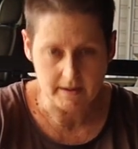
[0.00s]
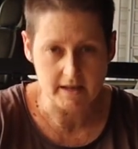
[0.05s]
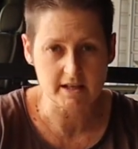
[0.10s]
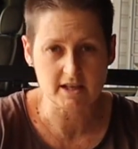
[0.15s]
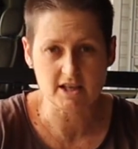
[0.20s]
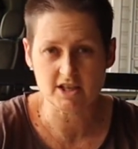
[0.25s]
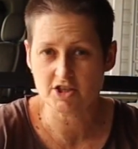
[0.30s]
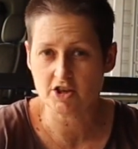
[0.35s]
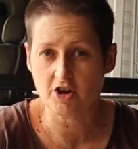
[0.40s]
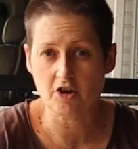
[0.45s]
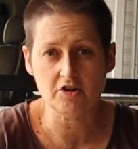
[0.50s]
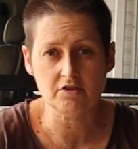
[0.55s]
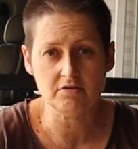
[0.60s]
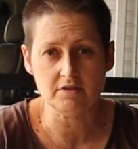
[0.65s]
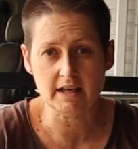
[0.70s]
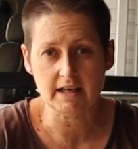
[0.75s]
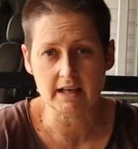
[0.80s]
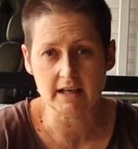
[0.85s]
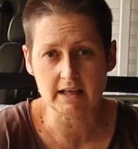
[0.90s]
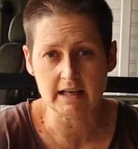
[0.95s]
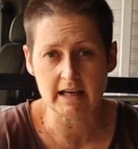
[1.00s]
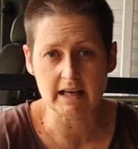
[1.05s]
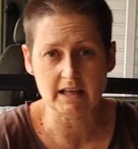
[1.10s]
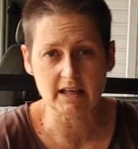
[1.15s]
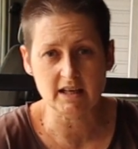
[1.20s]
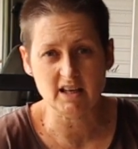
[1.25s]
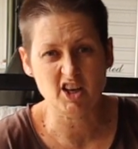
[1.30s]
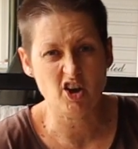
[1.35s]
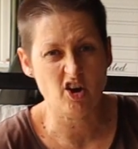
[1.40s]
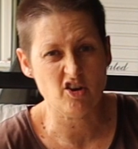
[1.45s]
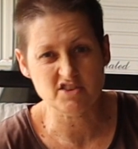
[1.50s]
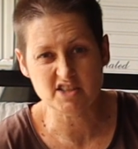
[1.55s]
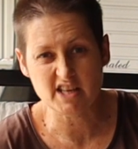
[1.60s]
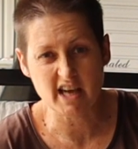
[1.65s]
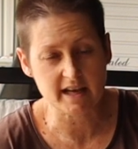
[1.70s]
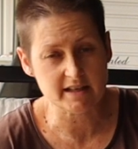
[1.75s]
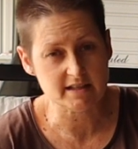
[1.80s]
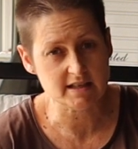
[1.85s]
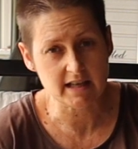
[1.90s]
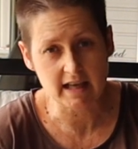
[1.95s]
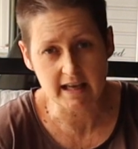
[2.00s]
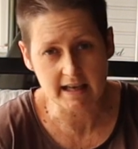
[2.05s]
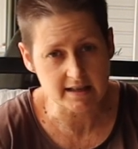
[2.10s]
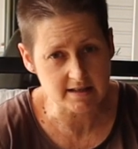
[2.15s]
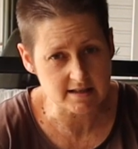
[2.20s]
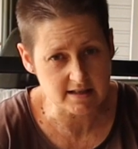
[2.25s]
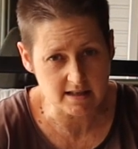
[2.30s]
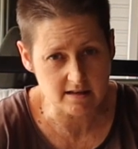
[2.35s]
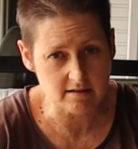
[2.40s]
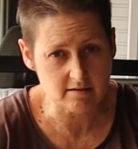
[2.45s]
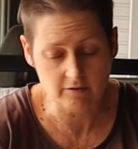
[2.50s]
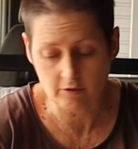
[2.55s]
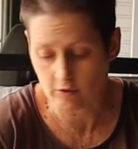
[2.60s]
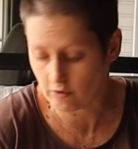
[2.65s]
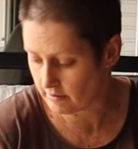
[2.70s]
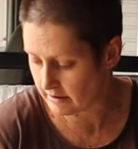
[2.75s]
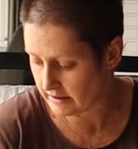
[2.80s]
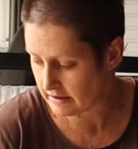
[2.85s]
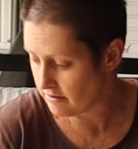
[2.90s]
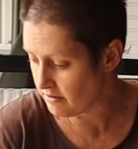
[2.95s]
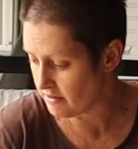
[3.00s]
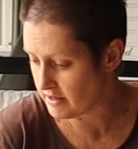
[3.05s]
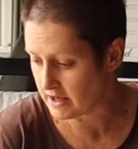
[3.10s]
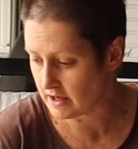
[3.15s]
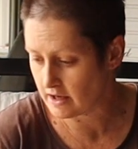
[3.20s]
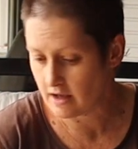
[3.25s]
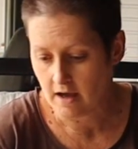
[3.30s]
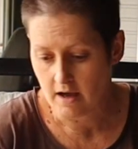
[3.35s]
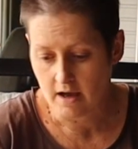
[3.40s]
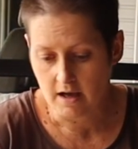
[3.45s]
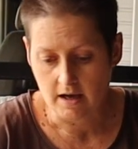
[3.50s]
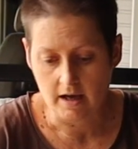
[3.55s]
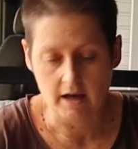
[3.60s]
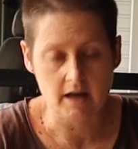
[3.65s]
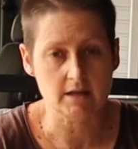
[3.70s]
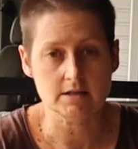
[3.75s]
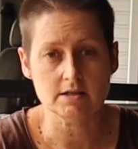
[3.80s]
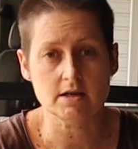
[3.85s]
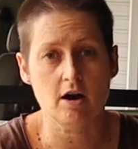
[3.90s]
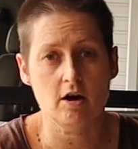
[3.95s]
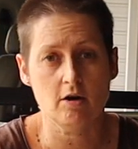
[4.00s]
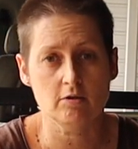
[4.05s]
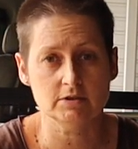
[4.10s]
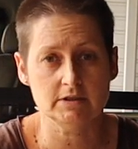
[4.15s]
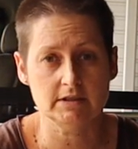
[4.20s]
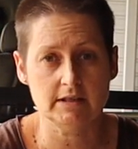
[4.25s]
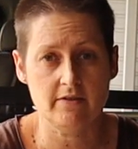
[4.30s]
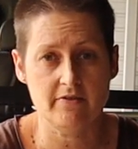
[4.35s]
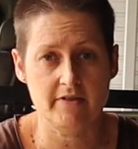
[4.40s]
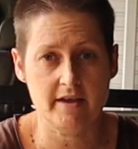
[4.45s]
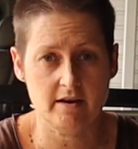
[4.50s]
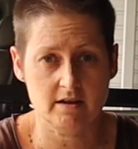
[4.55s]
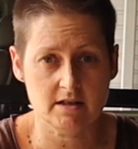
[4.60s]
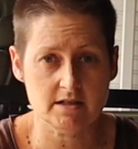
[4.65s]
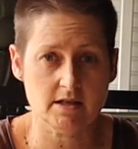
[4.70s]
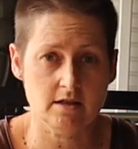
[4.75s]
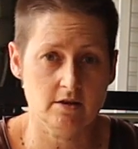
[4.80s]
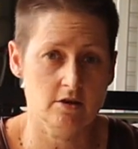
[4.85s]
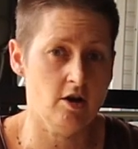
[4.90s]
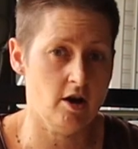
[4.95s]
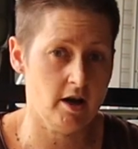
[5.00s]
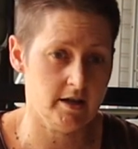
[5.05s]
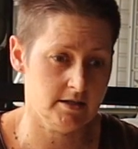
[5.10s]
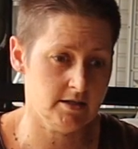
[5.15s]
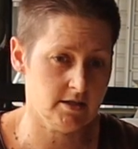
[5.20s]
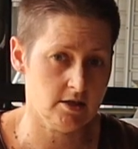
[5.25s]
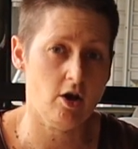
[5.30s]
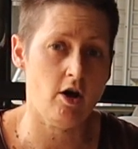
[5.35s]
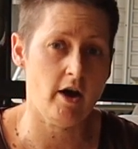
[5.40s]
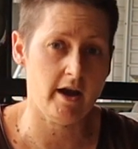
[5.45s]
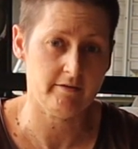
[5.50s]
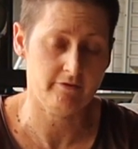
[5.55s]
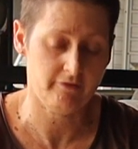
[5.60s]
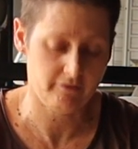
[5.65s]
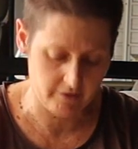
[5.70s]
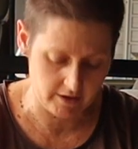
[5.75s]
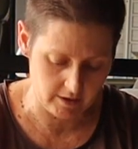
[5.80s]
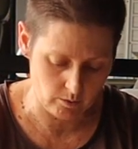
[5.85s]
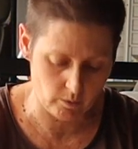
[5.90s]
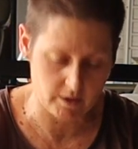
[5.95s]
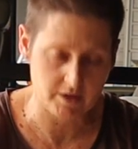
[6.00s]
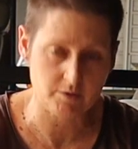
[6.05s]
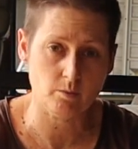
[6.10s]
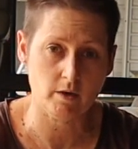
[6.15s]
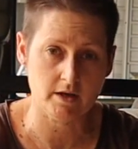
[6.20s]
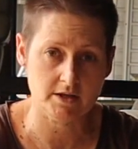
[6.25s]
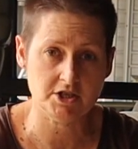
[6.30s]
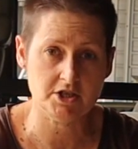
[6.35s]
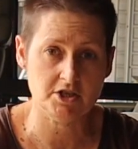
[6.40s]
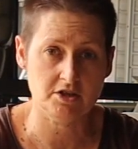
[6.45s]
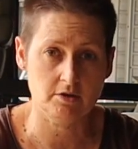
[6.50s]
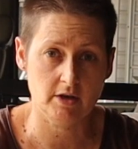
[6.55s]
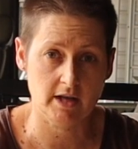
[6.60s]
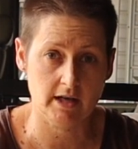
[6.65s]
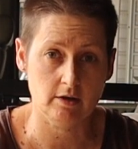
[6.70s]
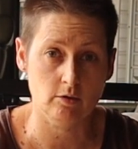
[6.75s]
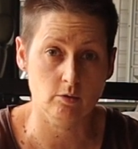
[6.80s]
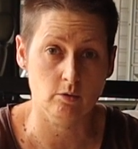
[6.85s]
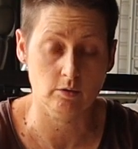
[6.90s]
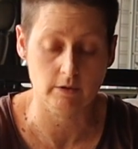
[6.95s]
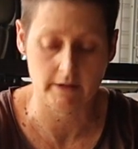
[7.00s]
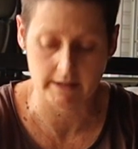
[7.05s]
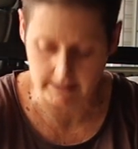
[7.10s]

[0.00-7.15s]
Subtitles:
You don't need any contact adhesive or anything to hold it in there. It's a nice tight fit once you get it all